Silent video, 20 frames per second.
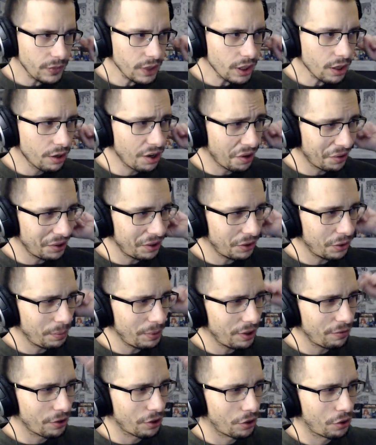Now, a little bit
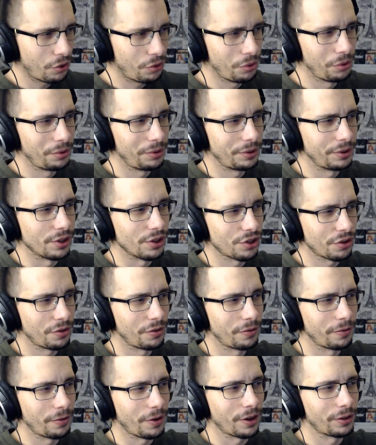of a cool additional
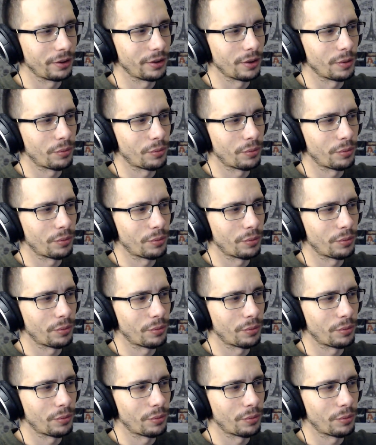effect on the